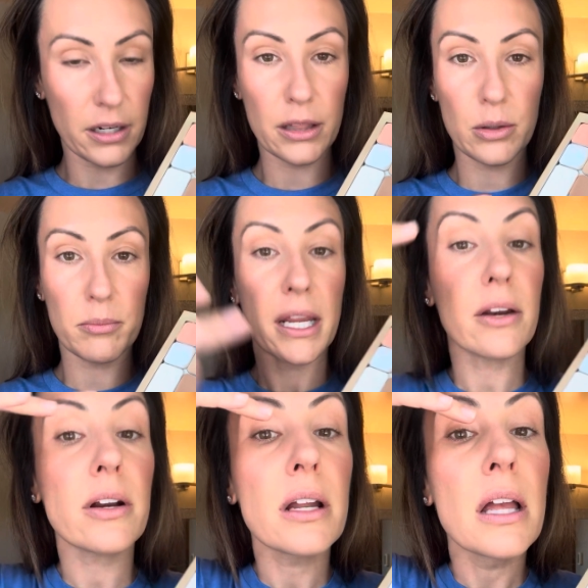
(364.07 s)

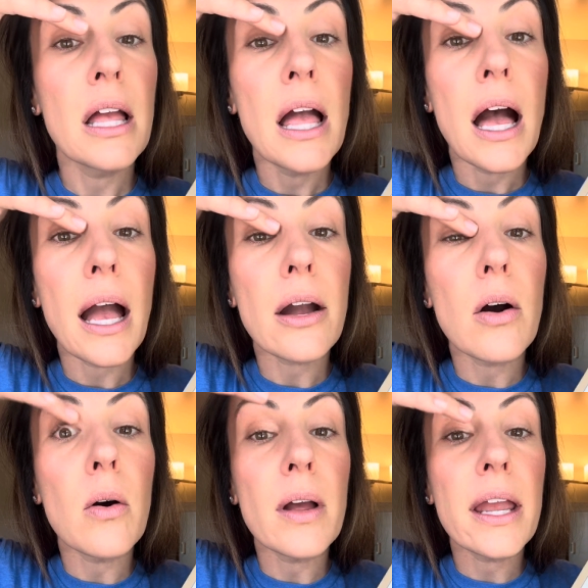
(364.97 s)
Illuminator. I
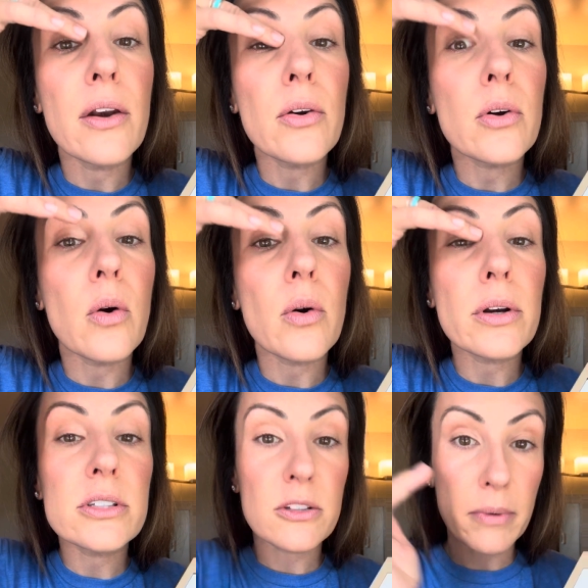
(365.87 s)
go inner
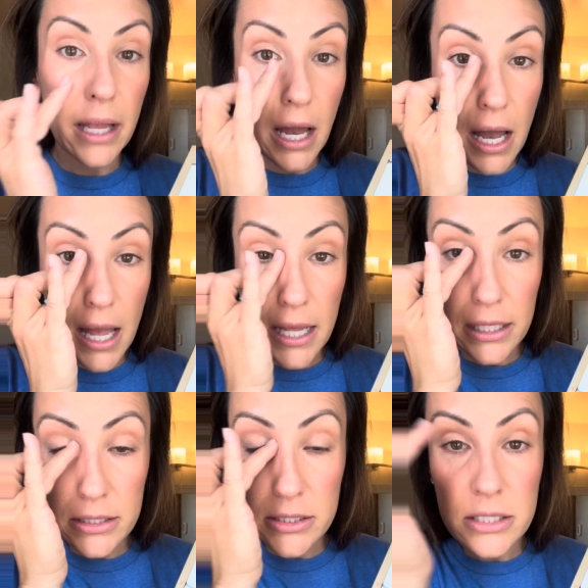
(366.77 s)
corners of my eyes.